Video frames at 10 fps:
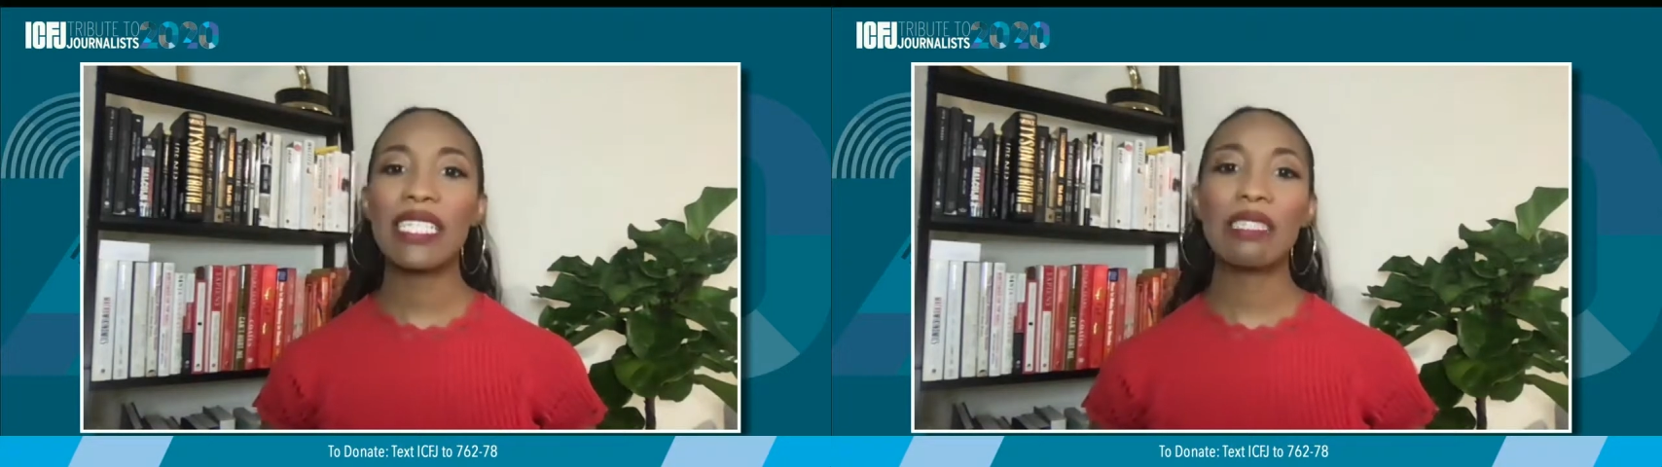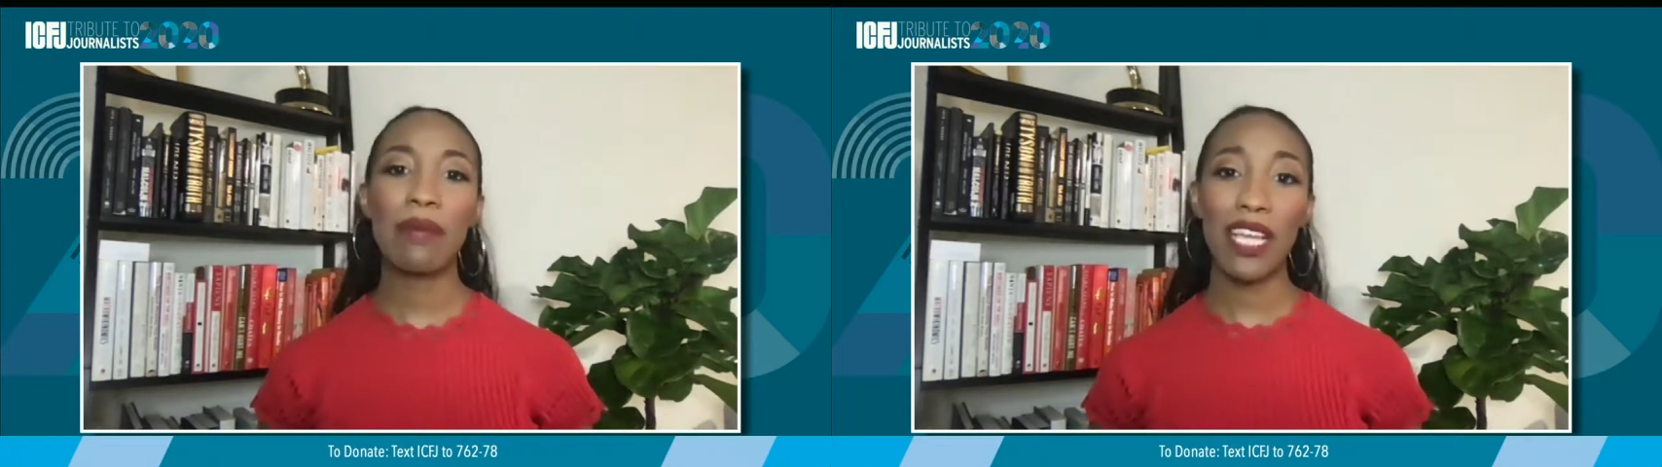
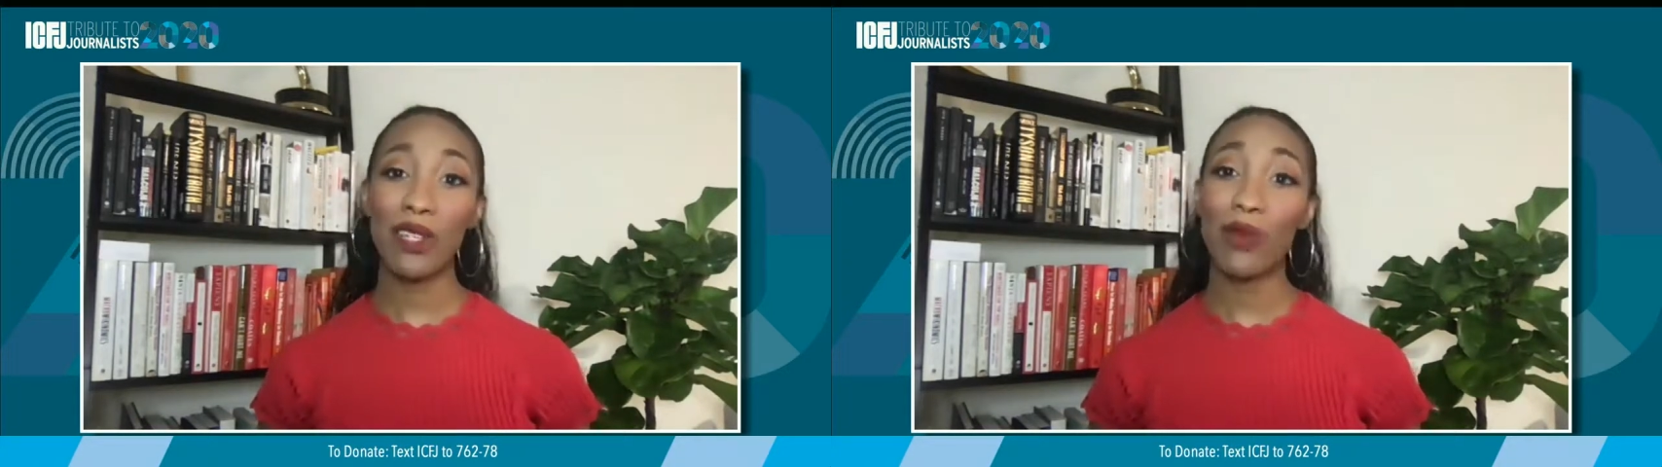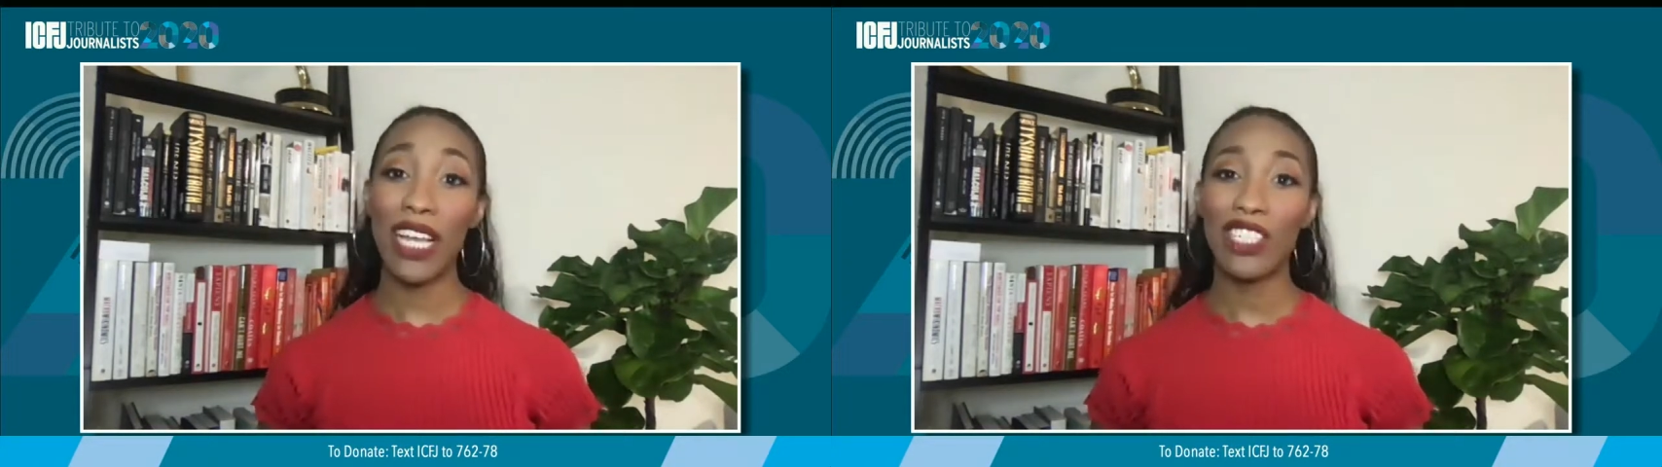please
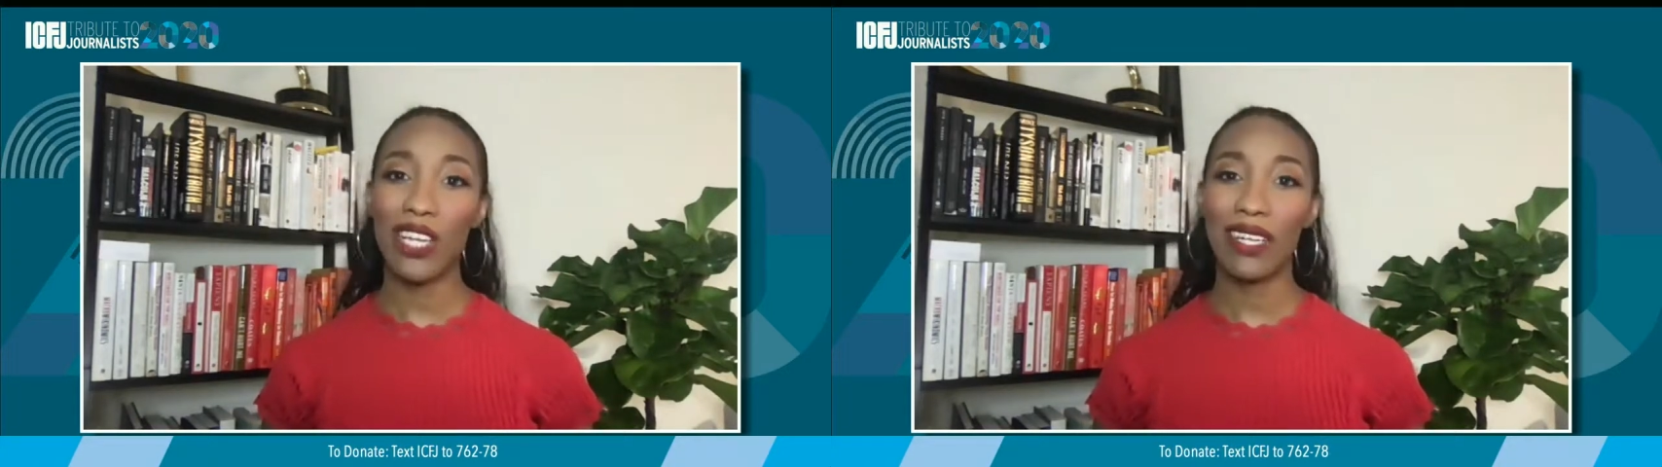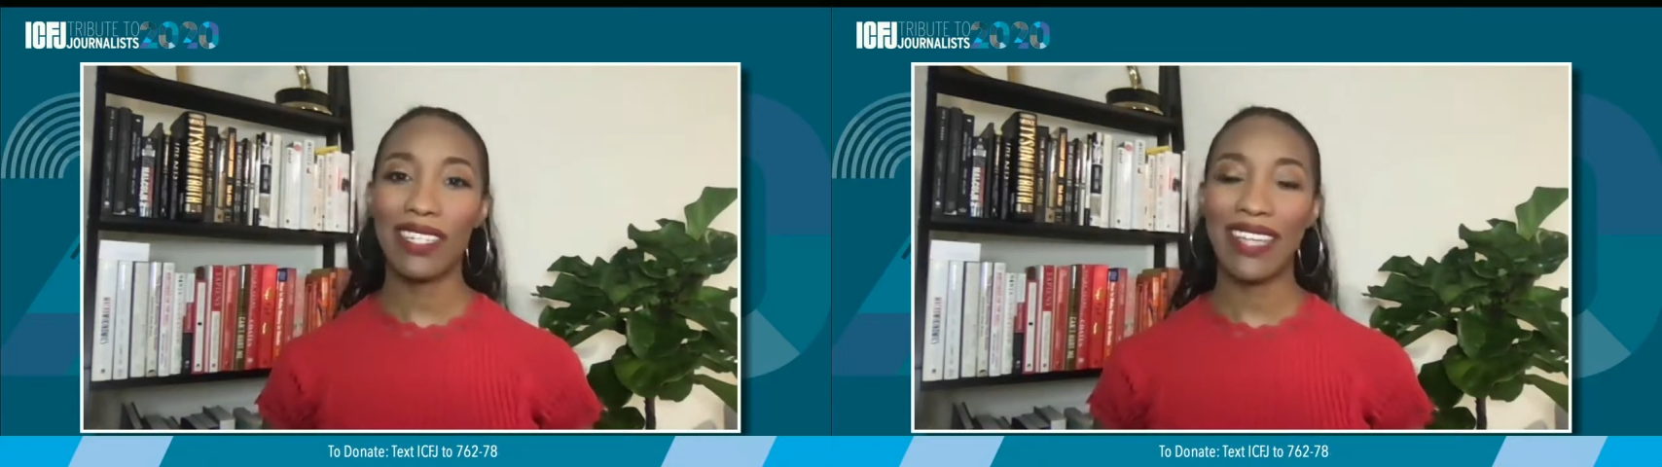make a
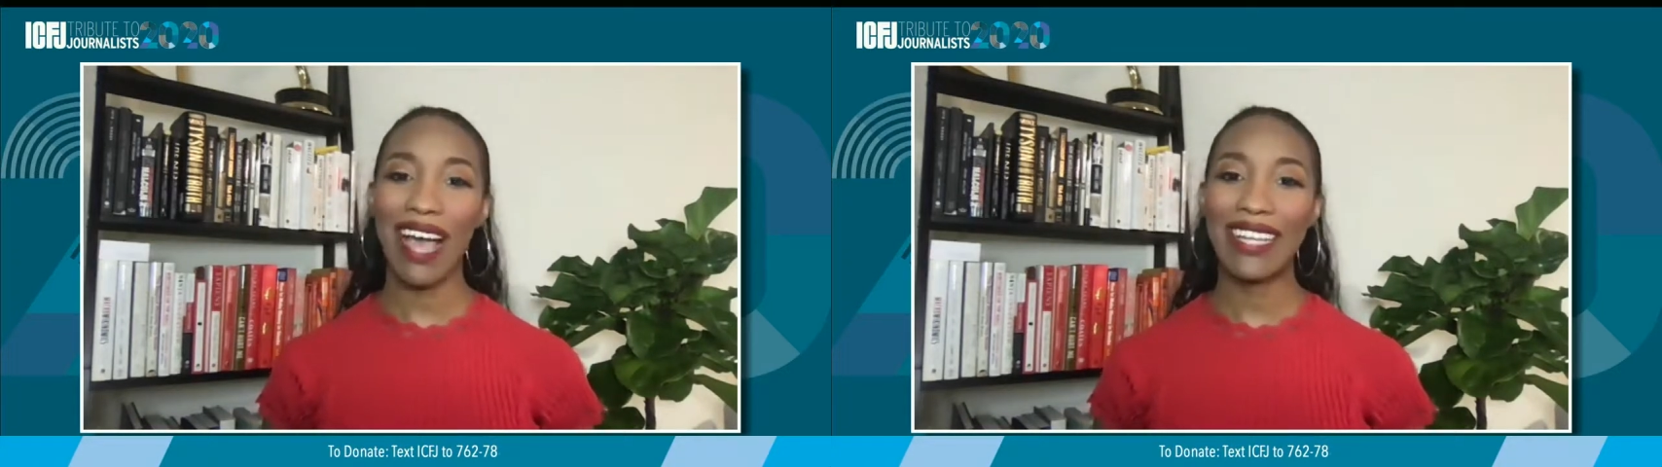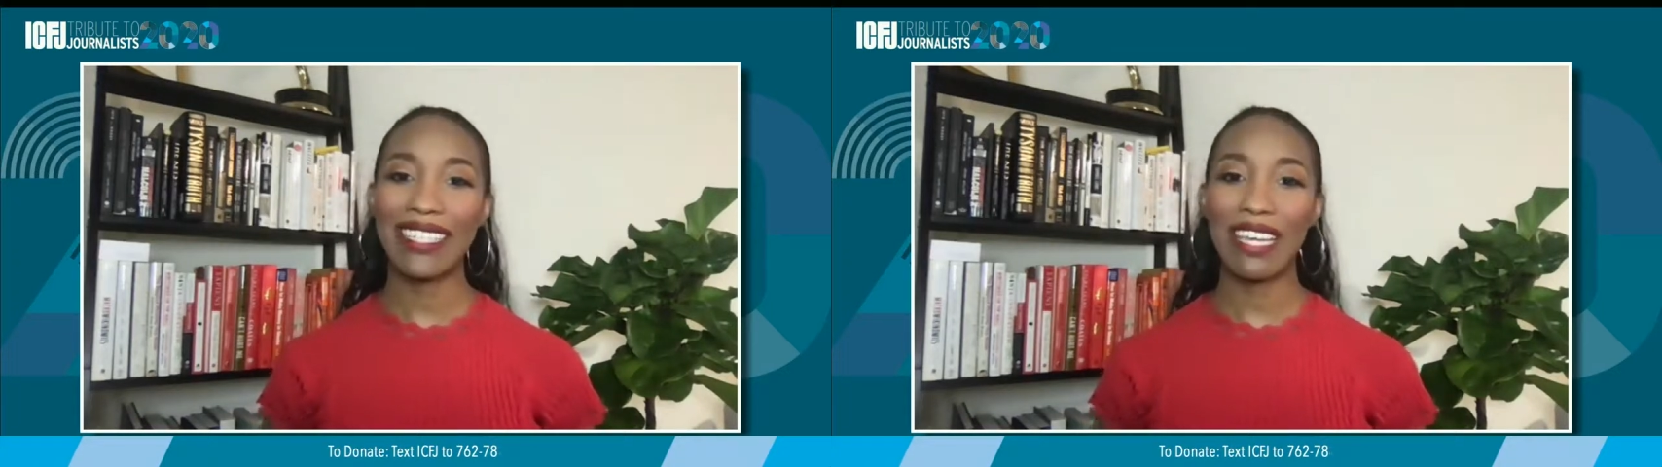donation
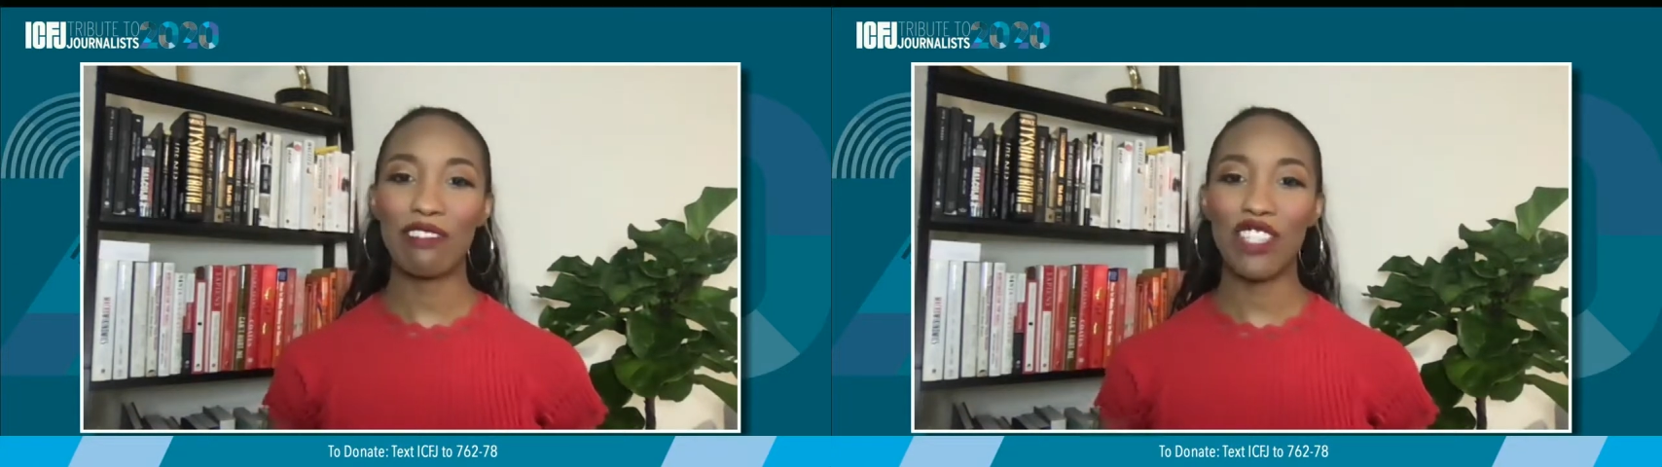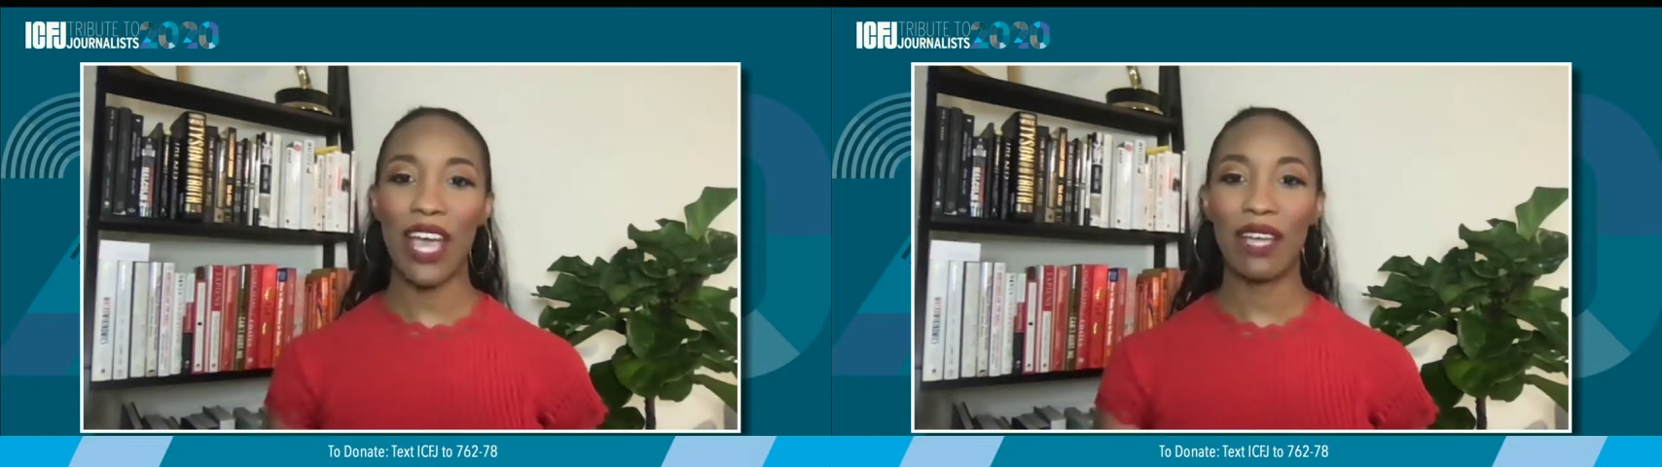to
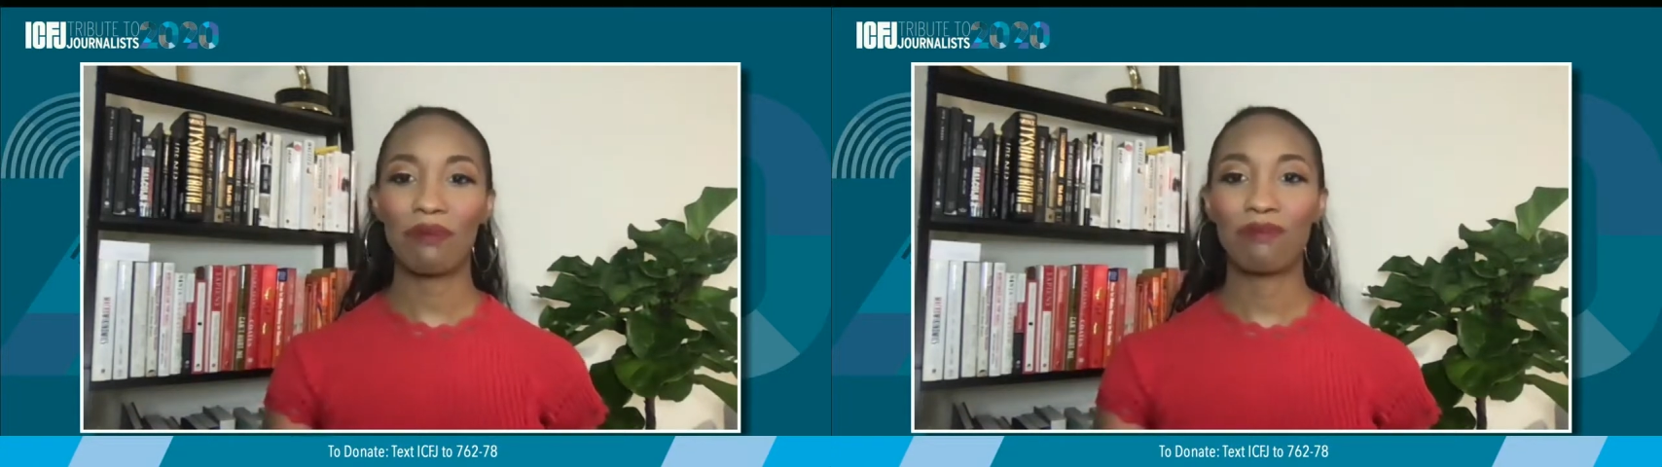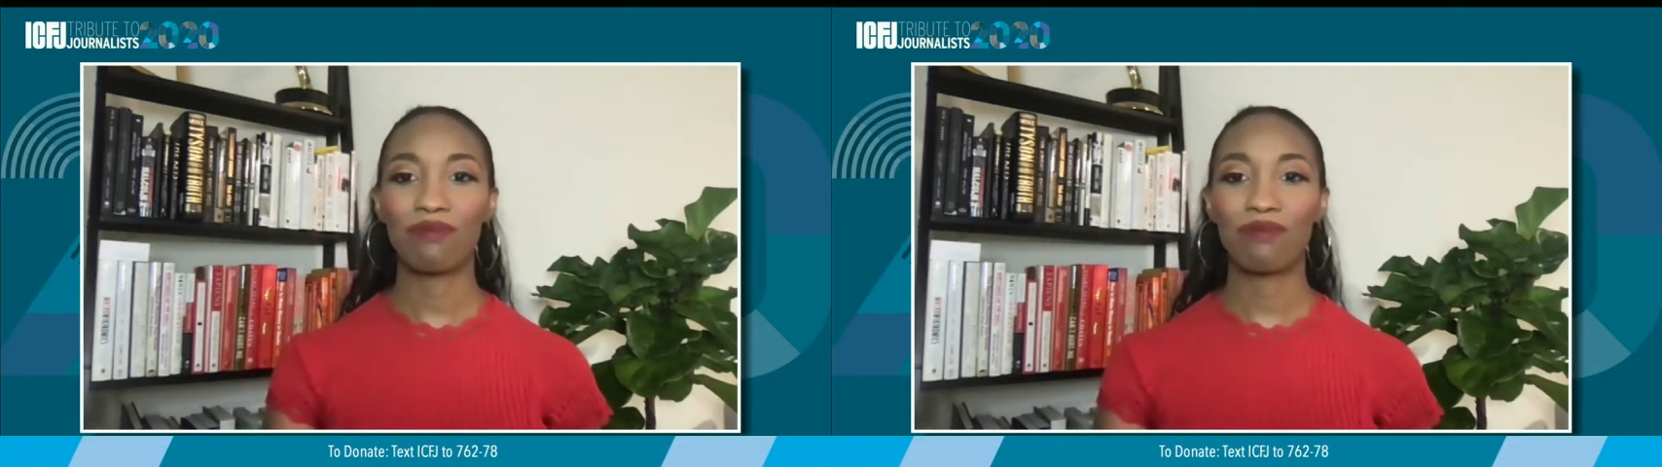ICFJ.